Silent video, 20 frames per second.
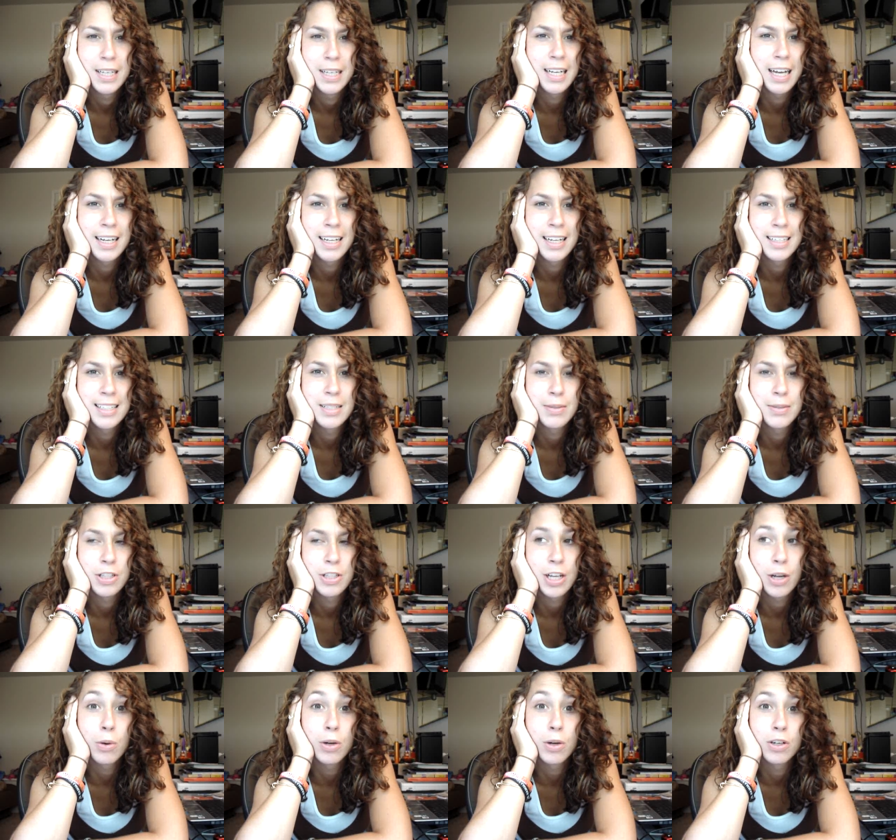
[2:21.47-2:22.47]
Yeah, I'd like to see what
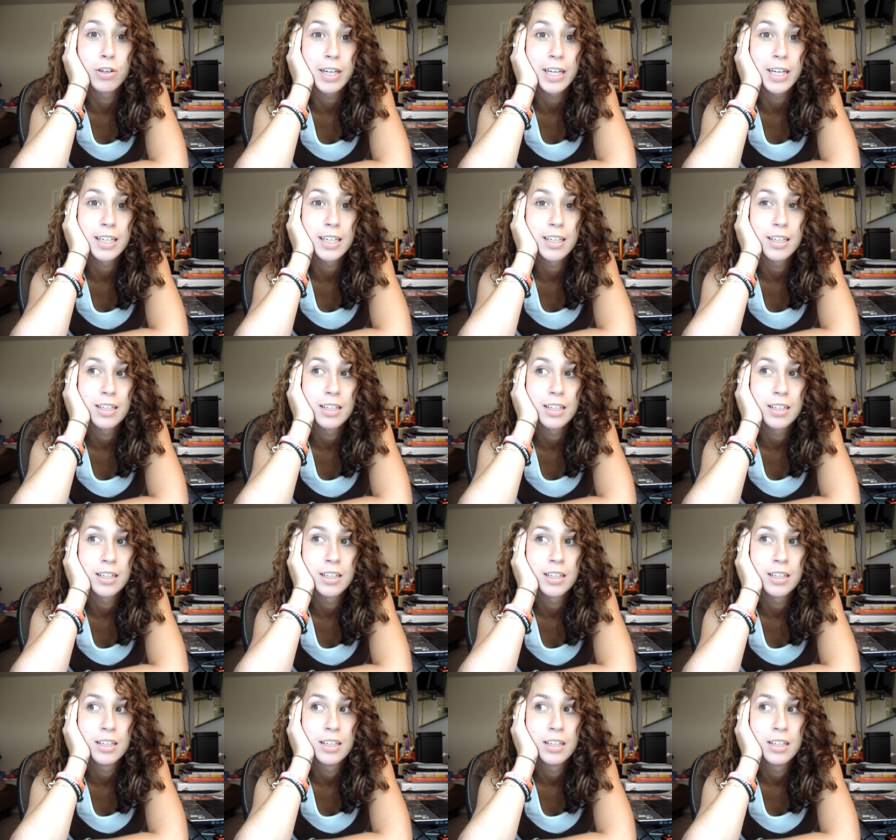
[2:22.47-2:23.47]
you think. Or Greek.
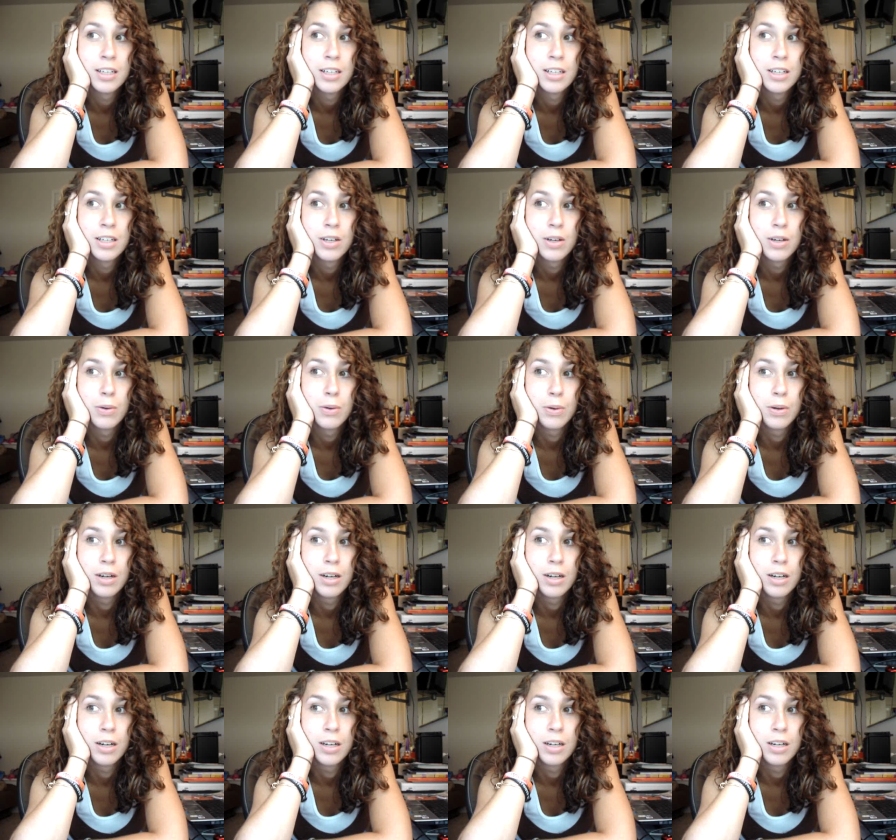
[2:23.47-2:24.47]

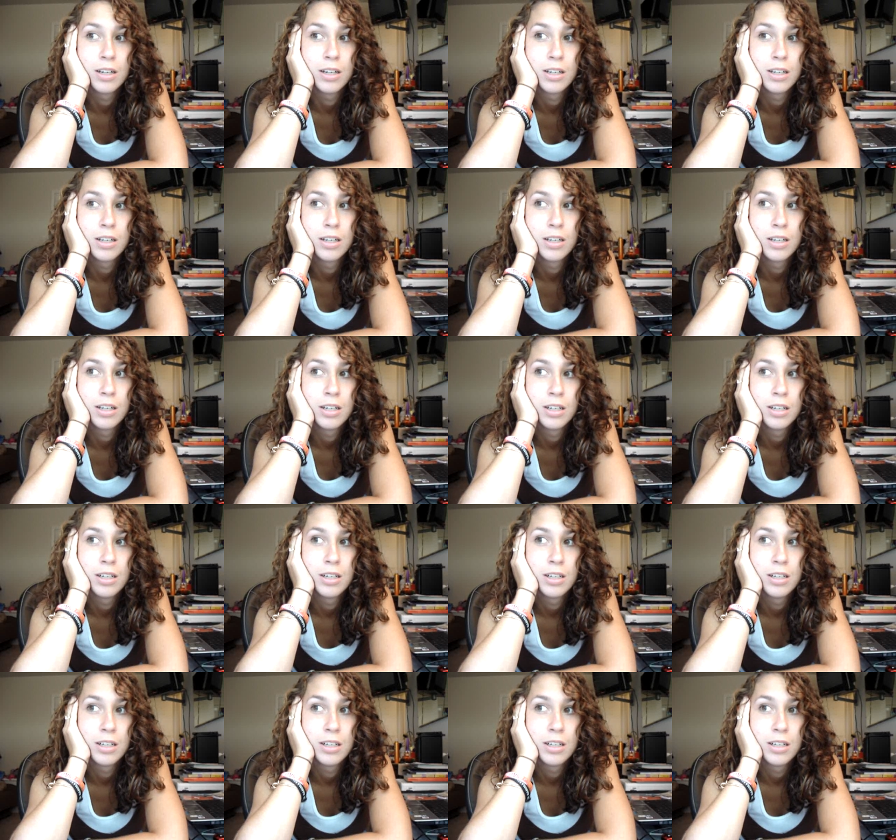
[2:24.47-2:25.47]
Or
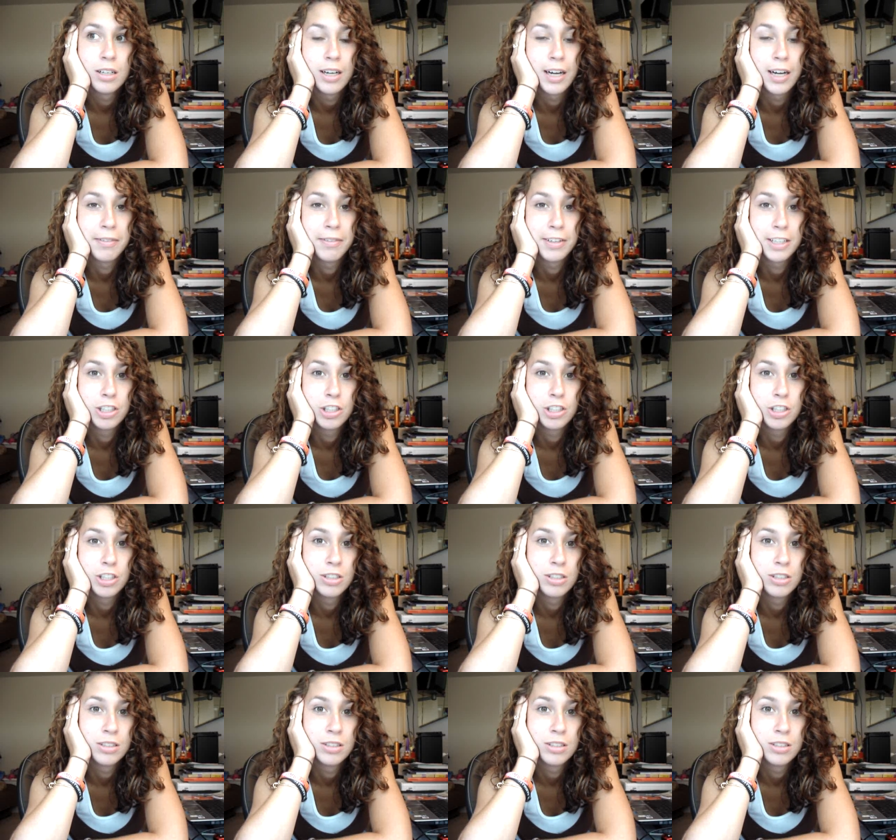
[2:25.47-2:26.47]

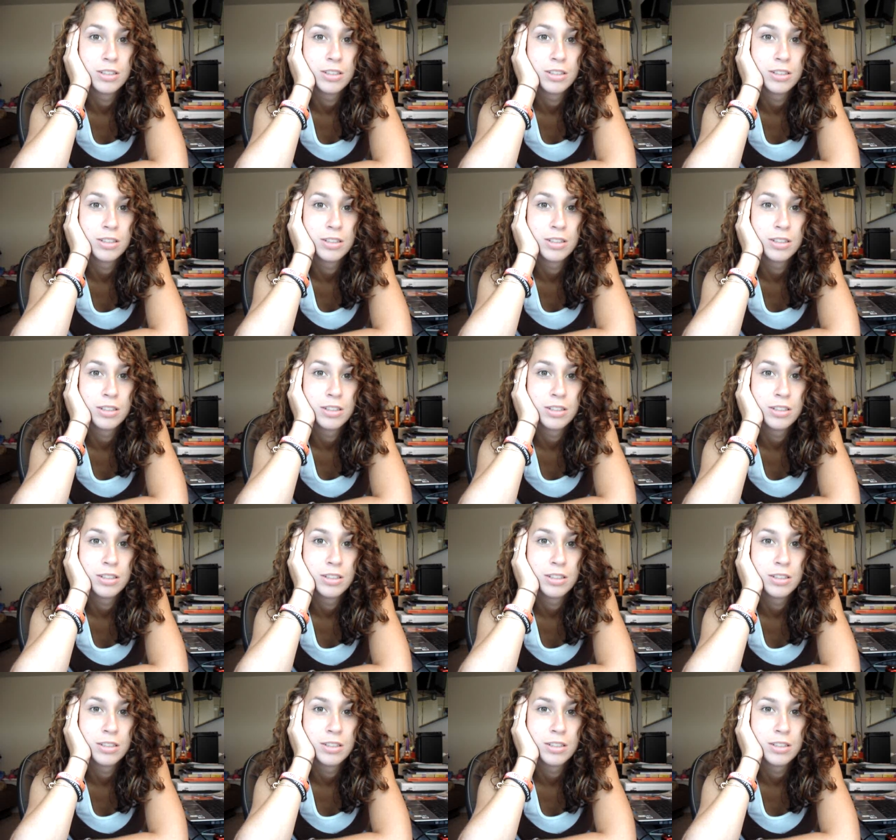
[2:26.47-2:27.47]
Irish
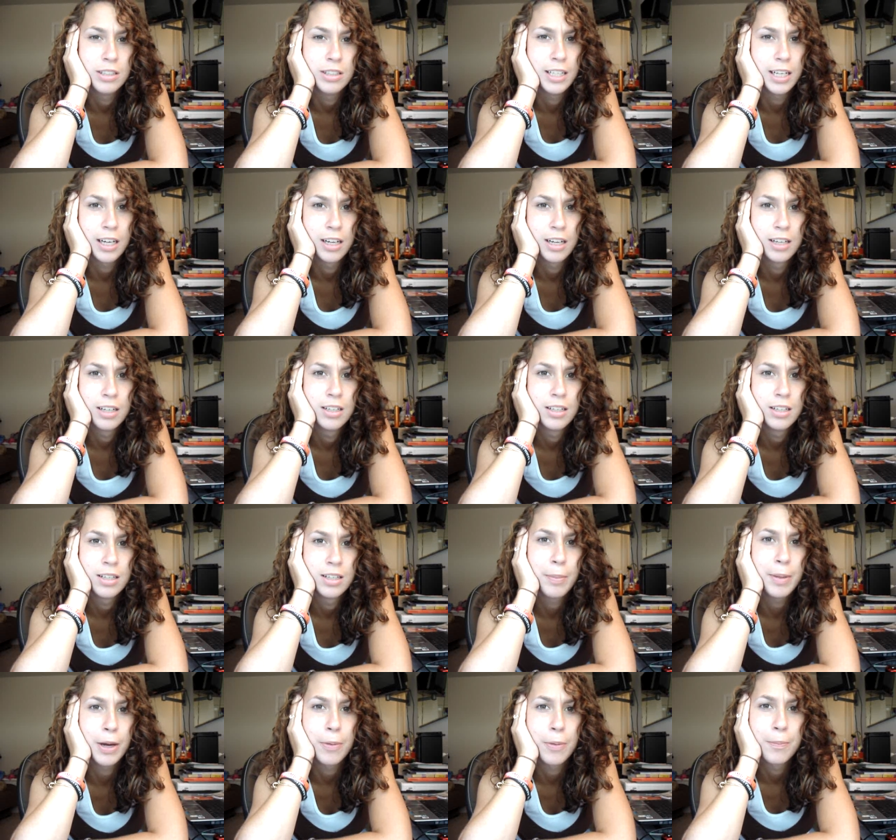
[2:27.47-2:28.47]
yeah,
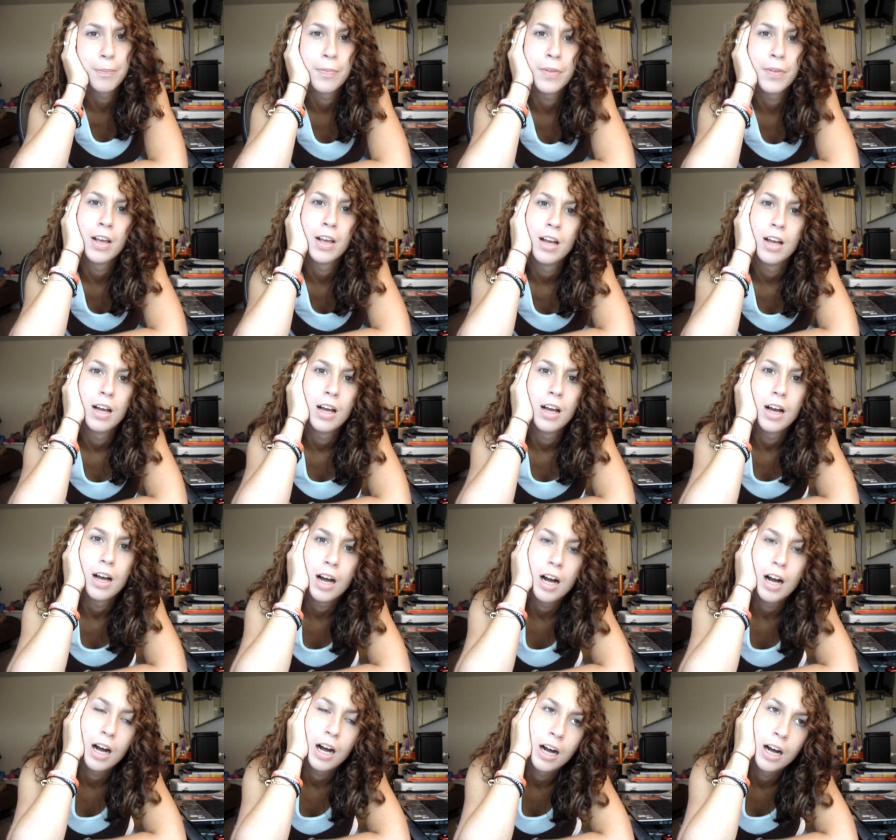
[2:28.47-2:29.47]
let me
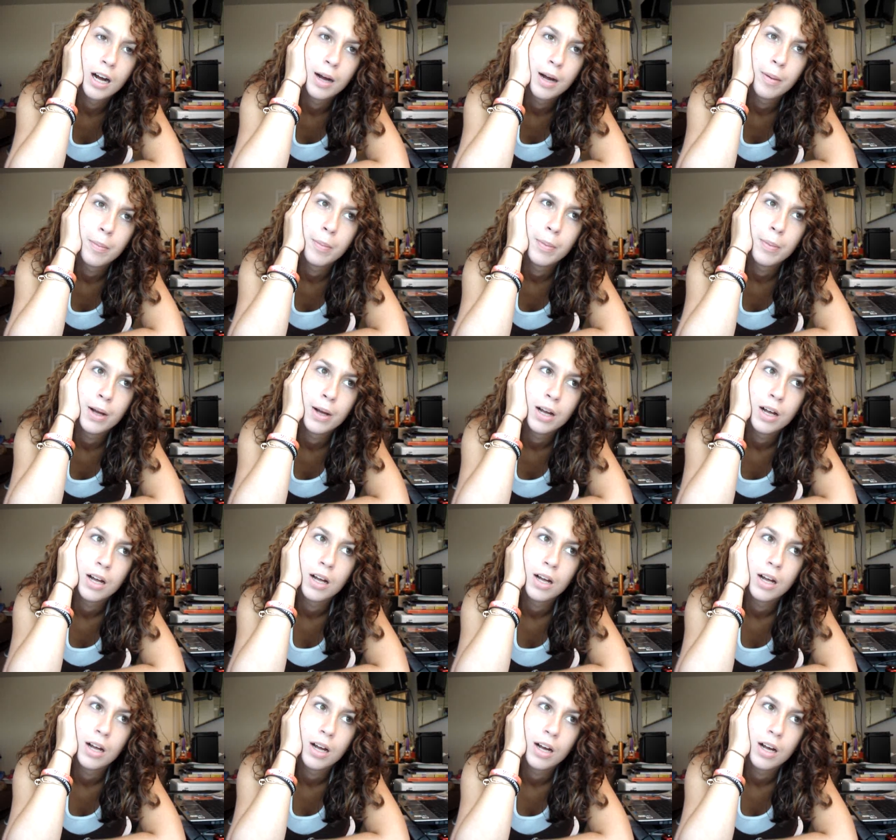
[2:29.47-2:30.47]
know. Um,
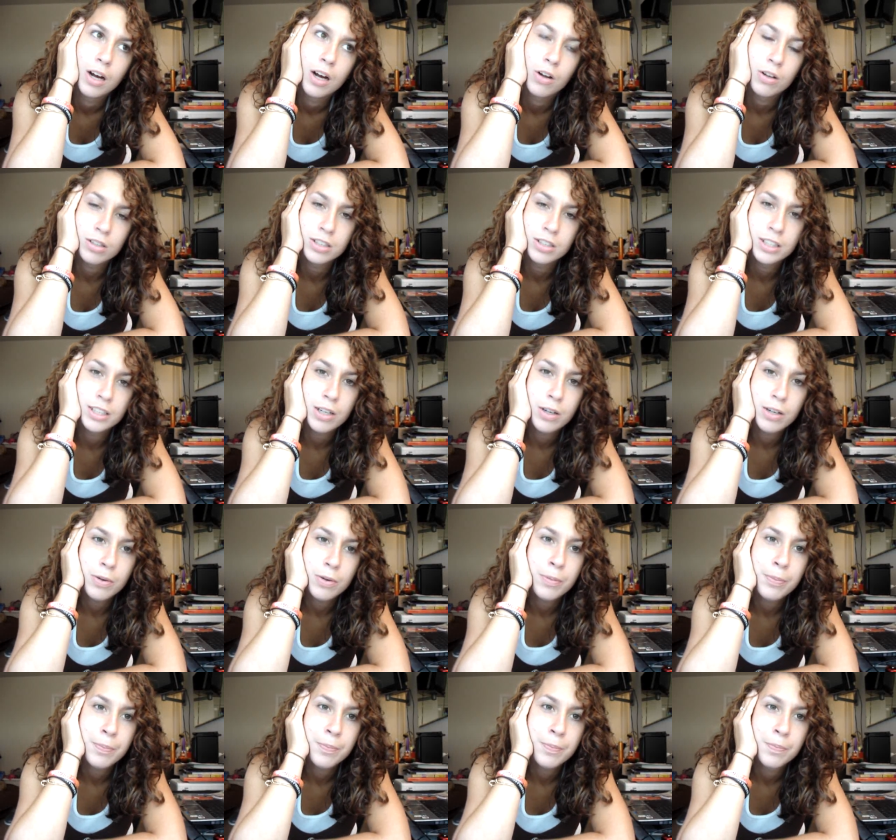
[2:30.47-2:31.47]

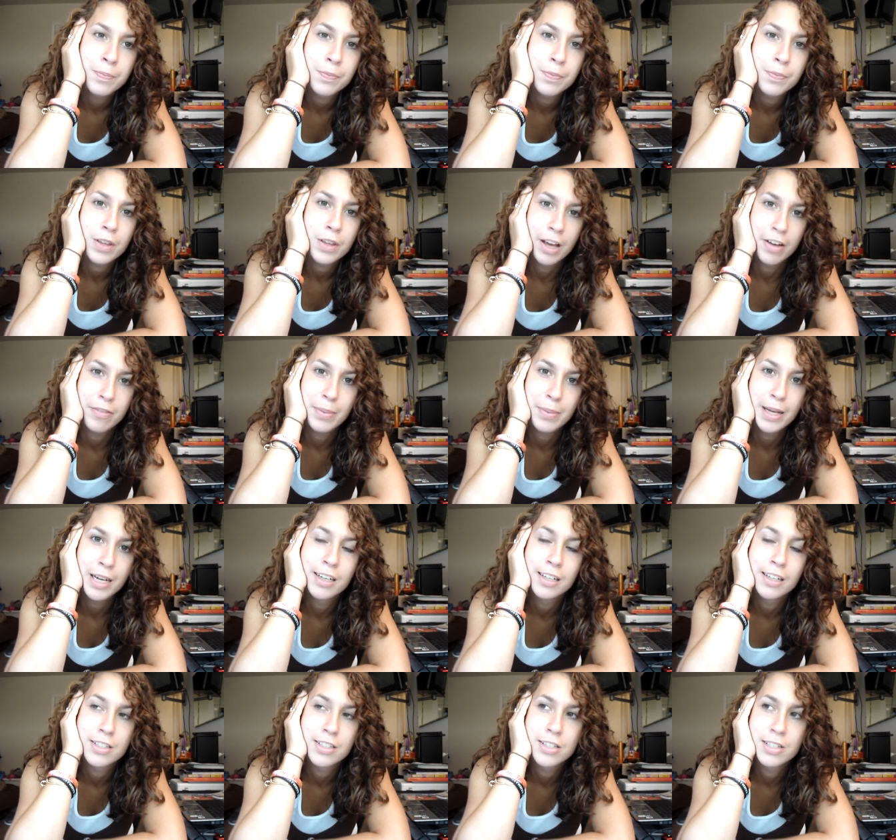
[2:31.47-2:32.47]
also, I've made
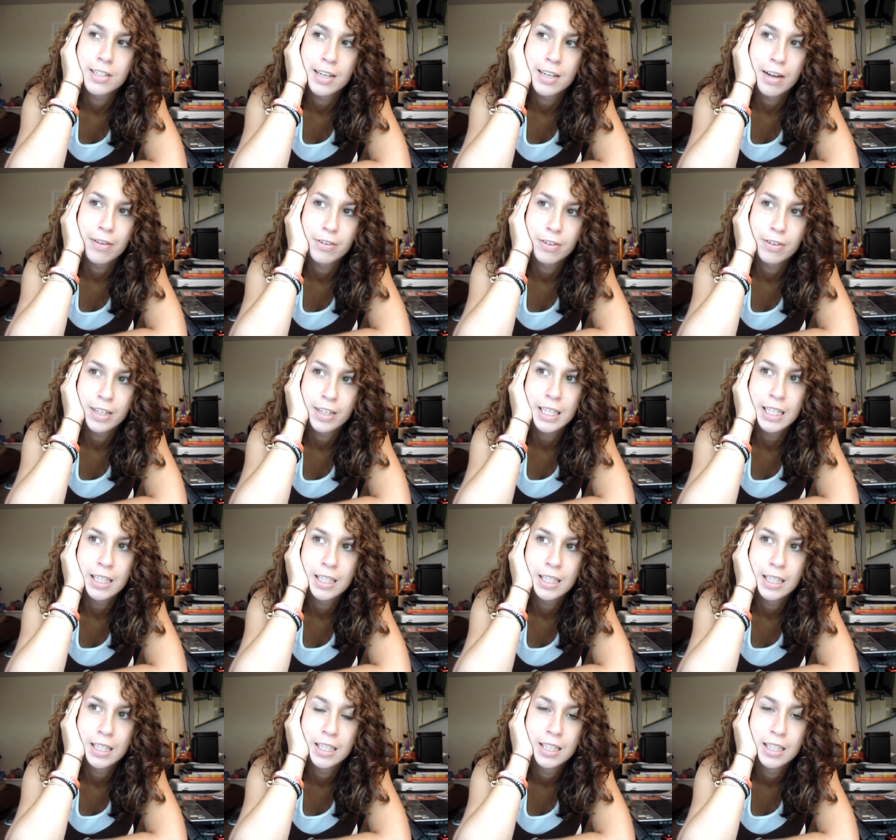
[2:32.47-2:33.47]
a
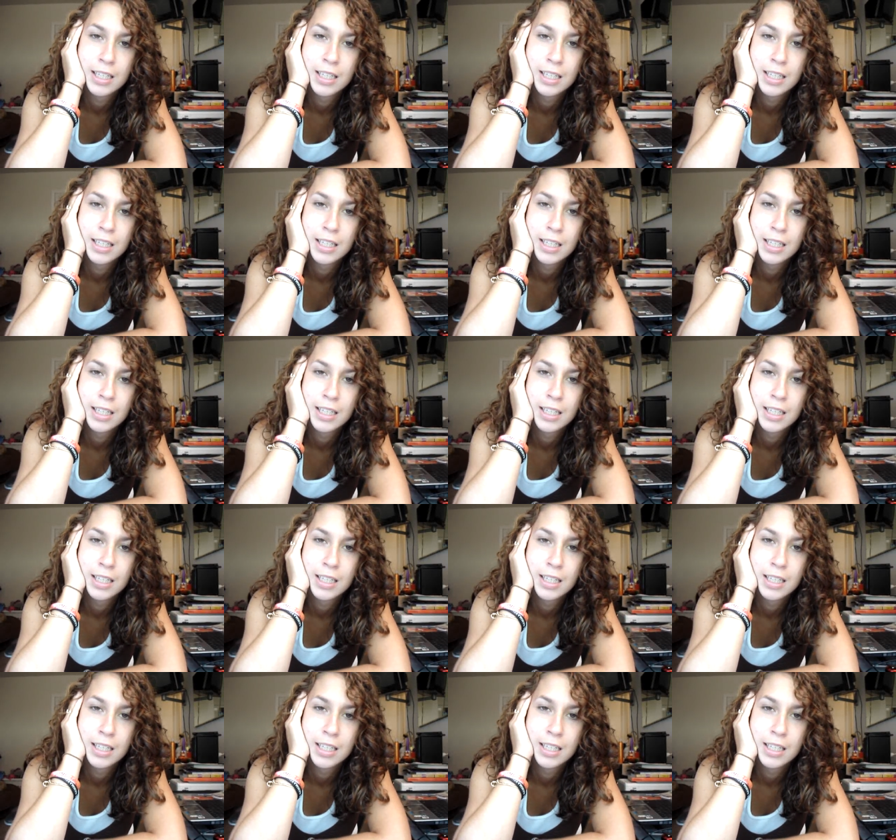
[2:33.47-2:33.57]
discovery